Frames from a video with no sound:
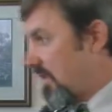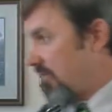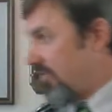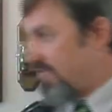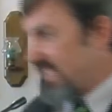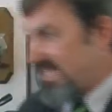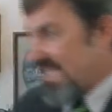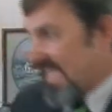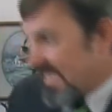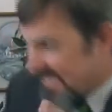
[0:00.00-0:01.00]
They'll see
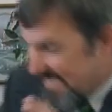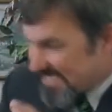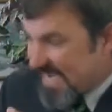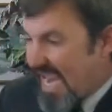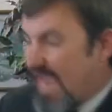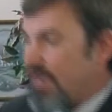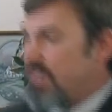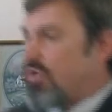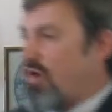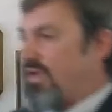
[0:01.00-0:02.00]
that as His hand
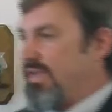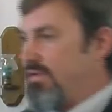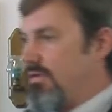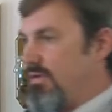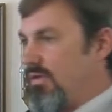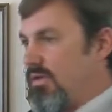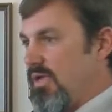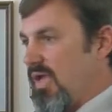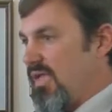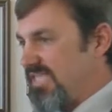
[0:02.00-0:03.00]
is on it.
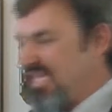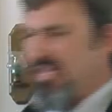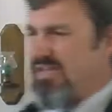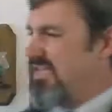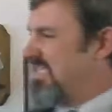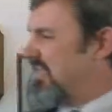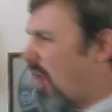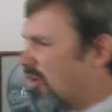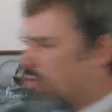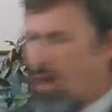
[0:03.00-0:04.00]
See, see
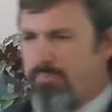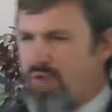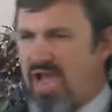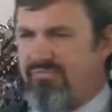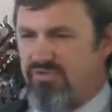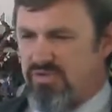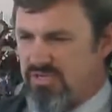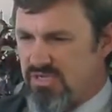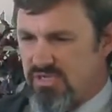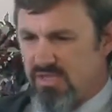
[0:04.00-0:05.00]
those who are prideful,
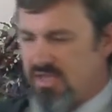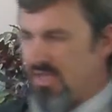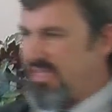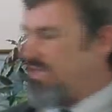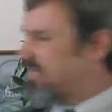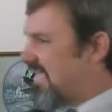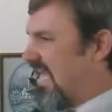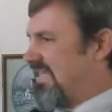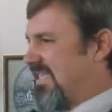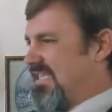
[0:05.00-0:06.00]
they'll
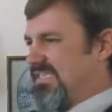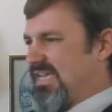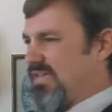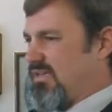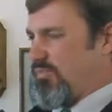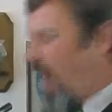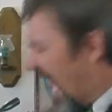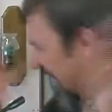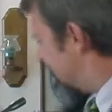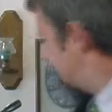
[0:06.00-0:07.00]
say things like,
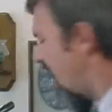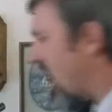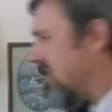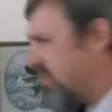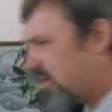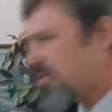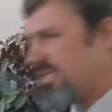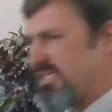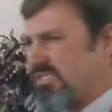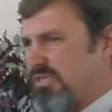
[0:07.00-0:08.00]
Why did God do
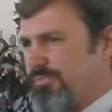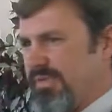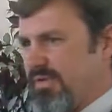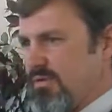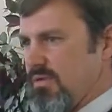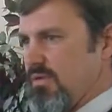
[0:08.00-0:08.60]
this to me?